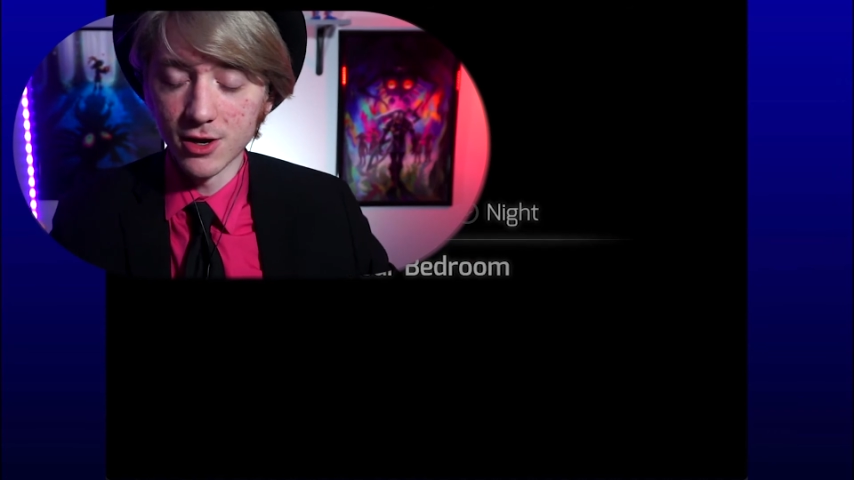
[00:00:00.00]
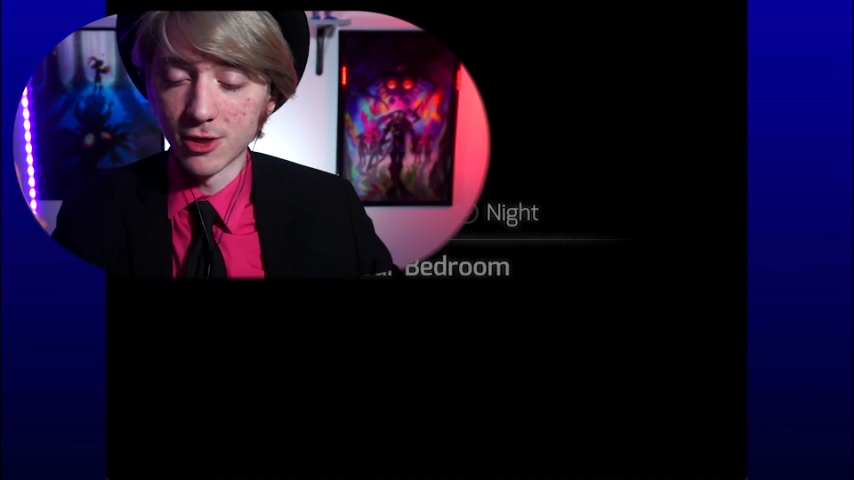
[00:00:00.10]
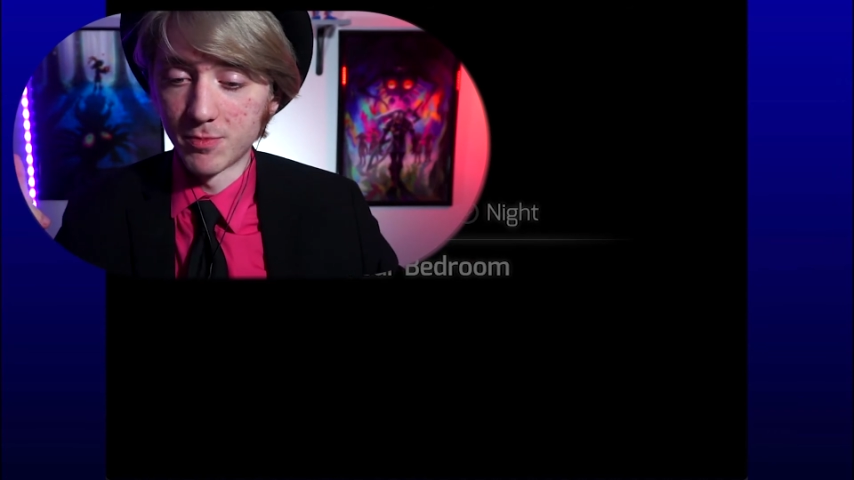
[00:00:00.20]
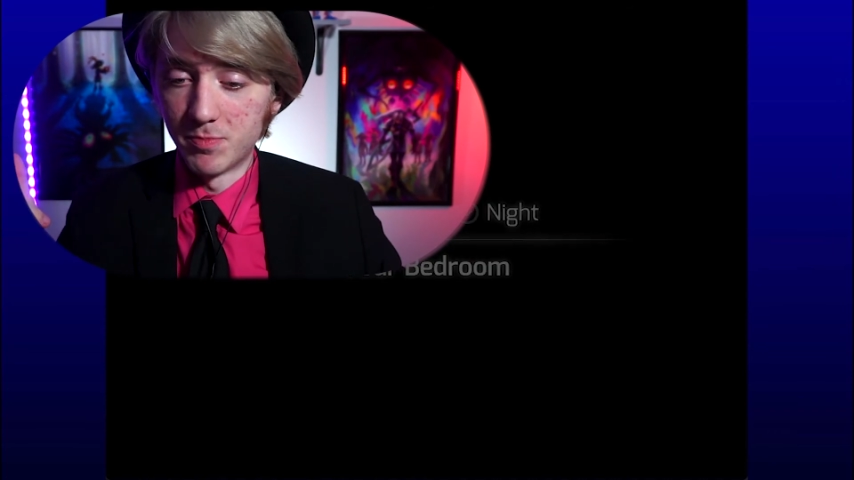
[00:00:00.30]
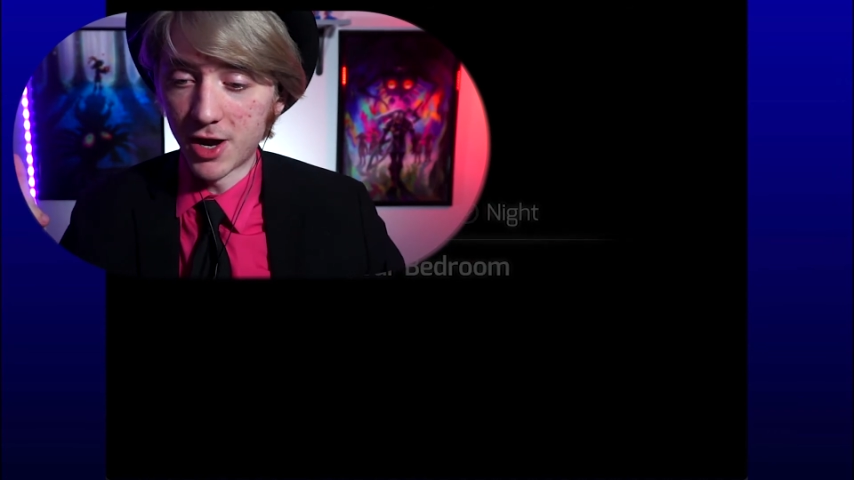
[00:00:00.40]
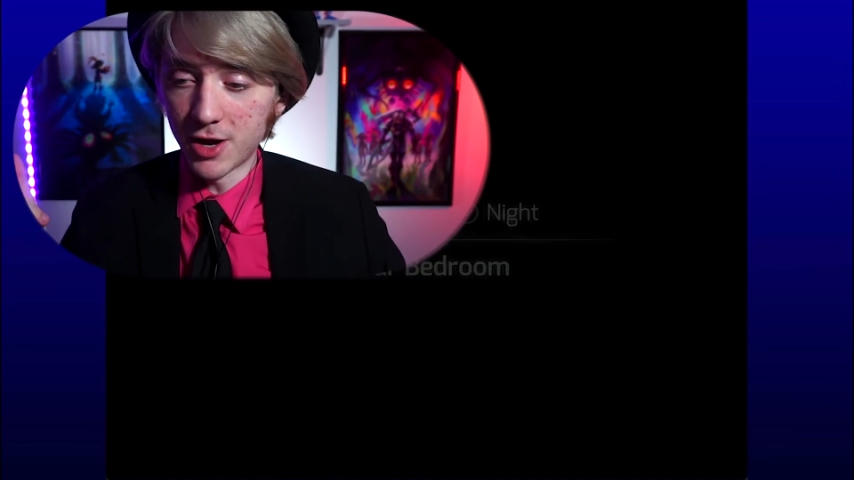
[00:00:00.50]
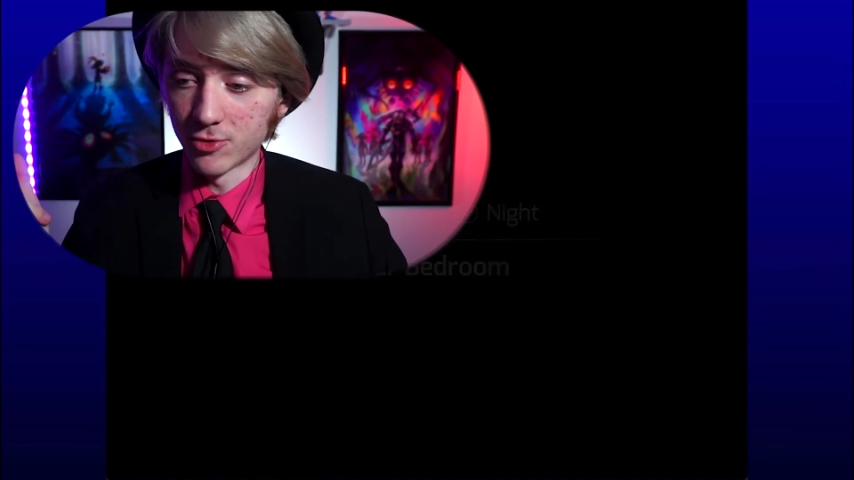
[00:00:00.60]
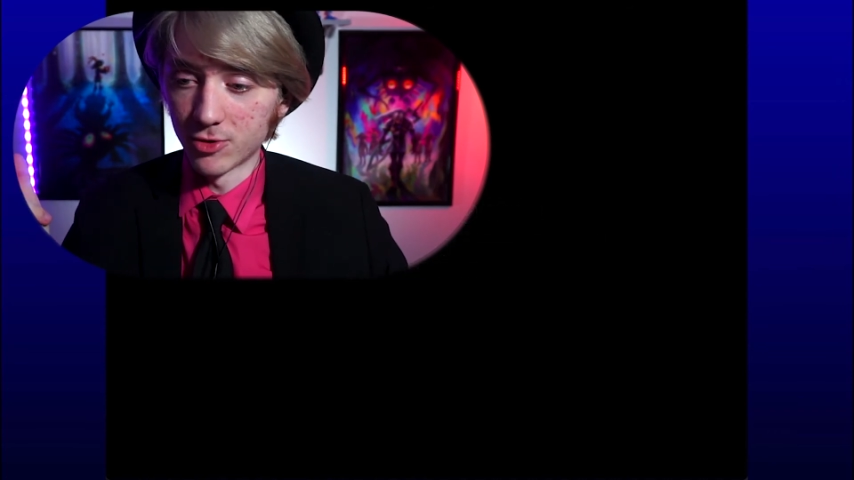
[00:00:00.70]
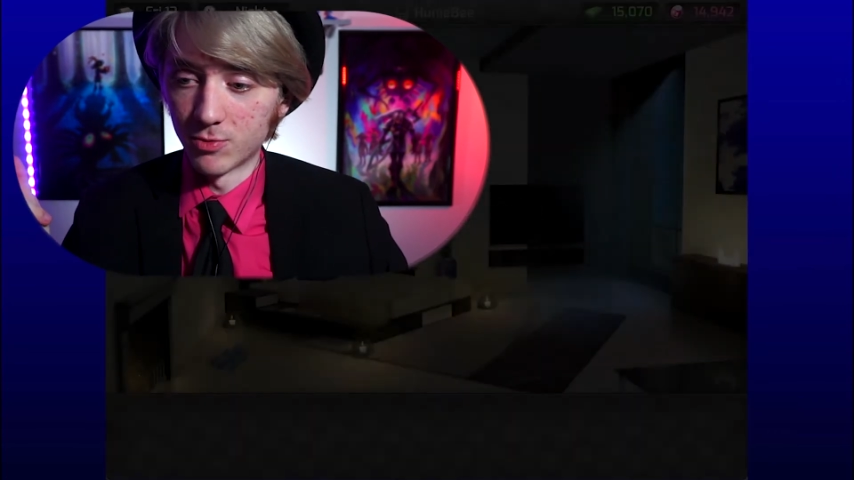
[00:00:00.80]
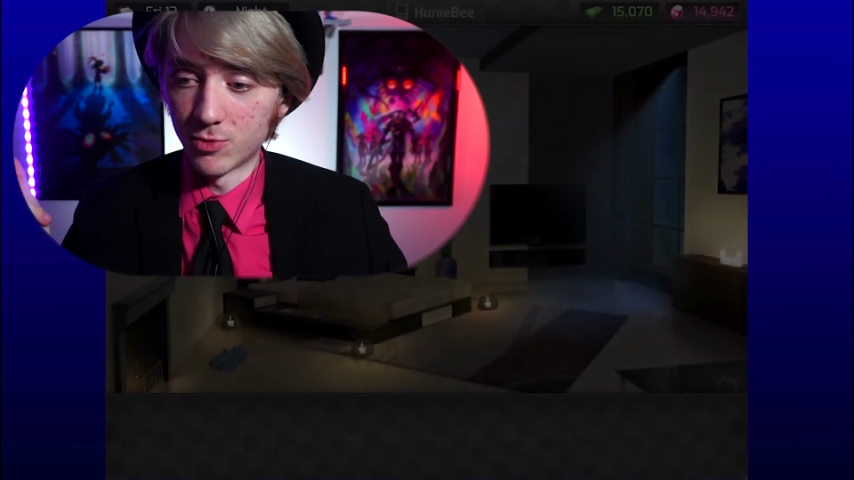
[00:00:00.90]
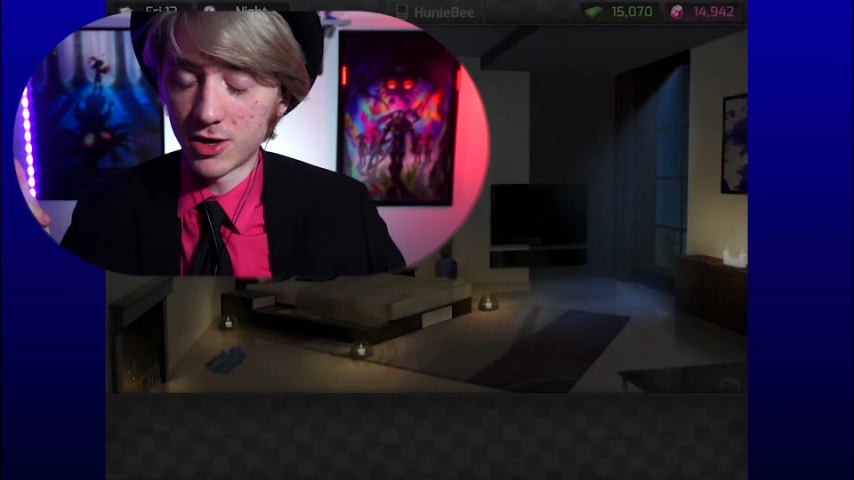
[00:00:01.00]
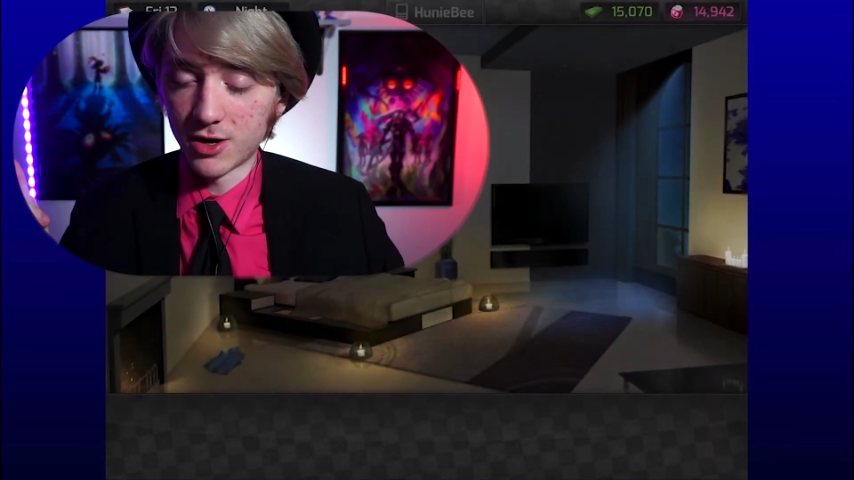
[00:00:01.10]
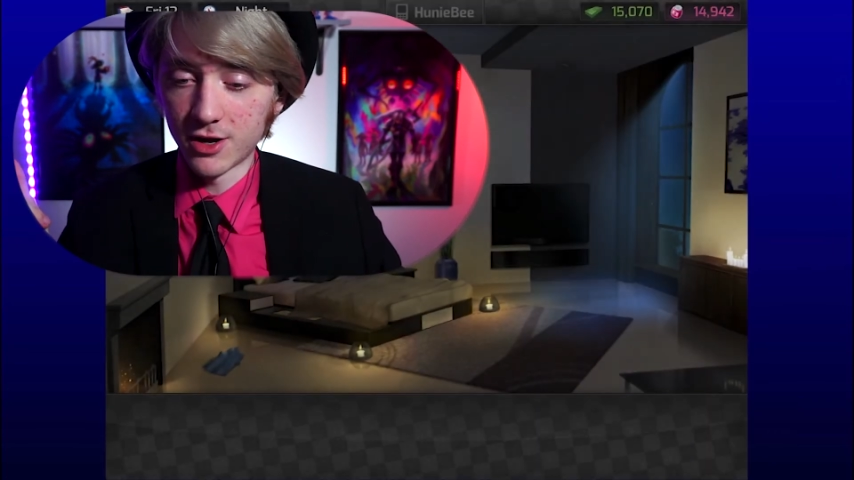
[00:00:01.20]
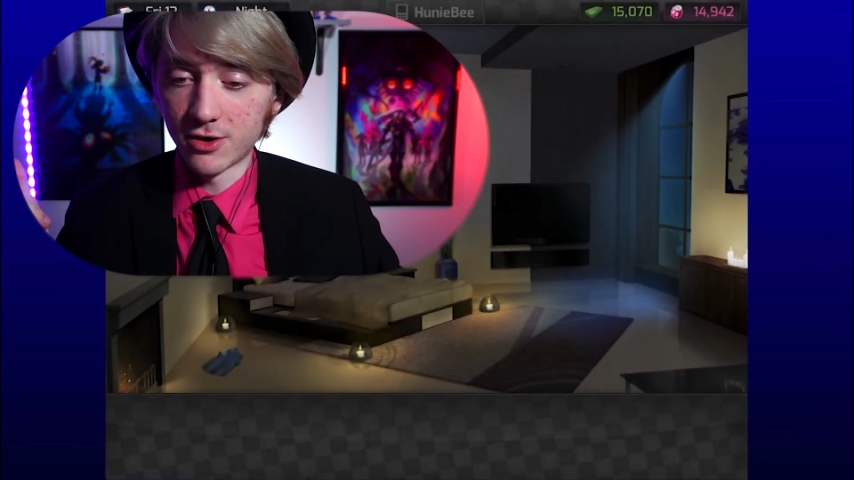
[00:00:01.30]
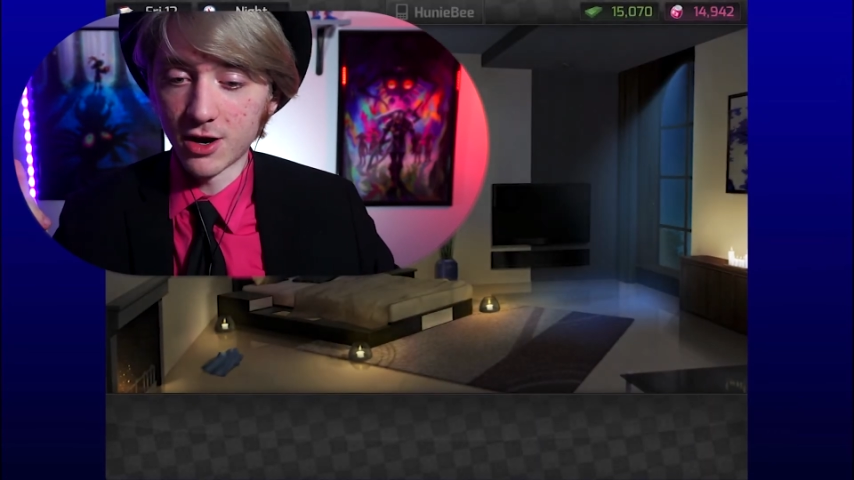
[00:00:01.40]
The bedroom, well,
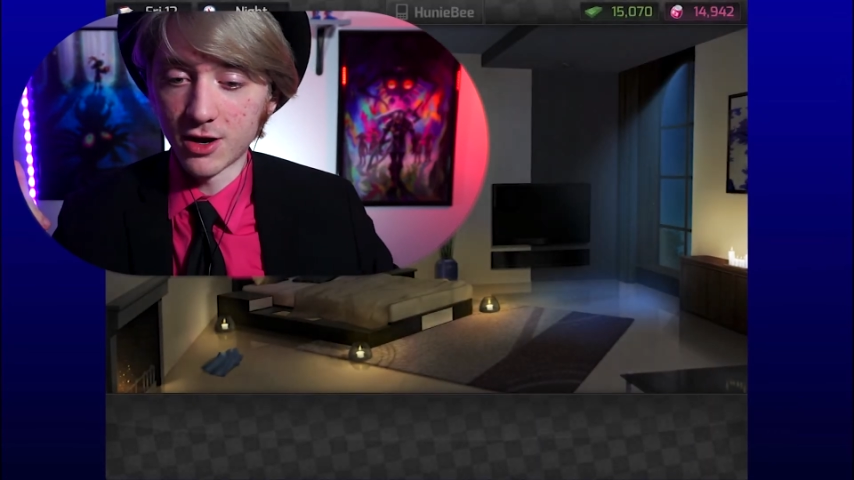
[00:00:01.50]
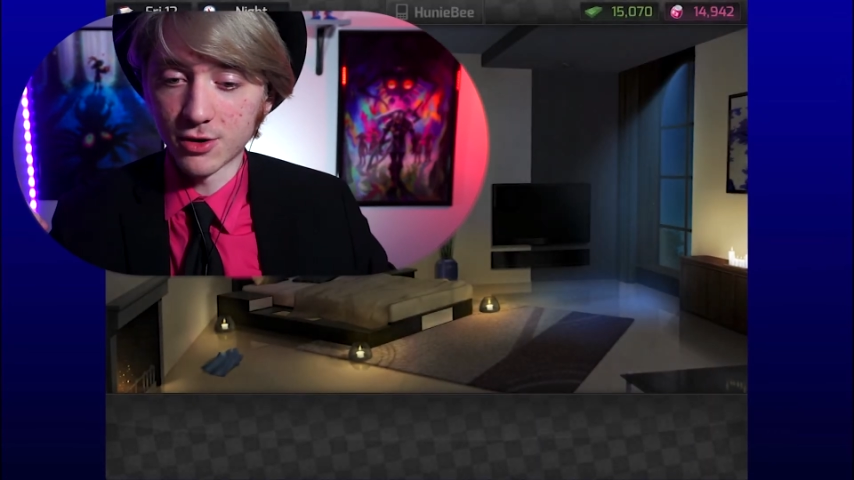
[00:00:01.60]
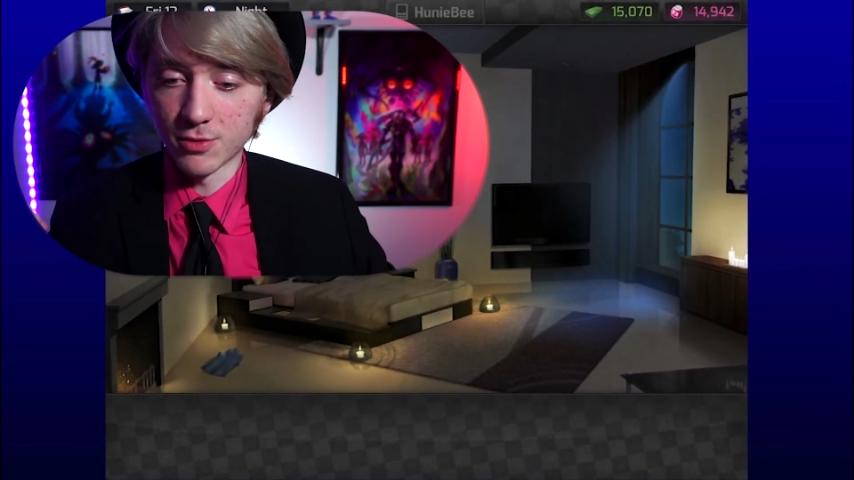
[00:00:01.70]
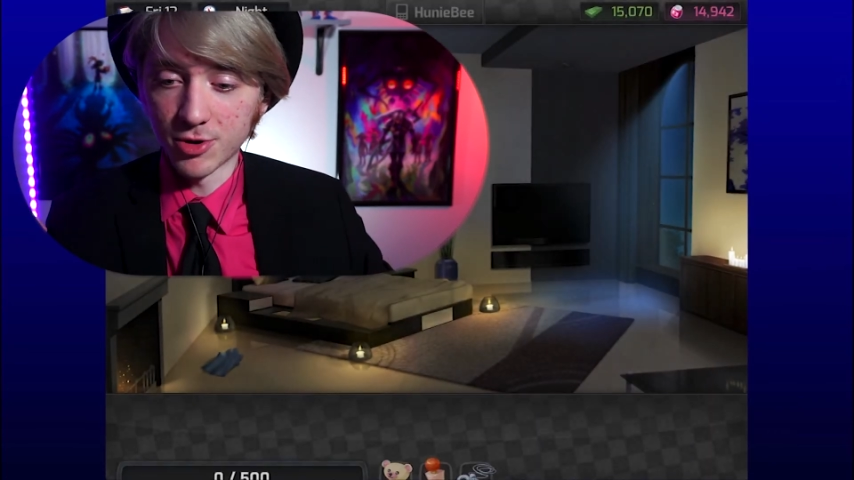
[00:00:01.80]
I don't know, I could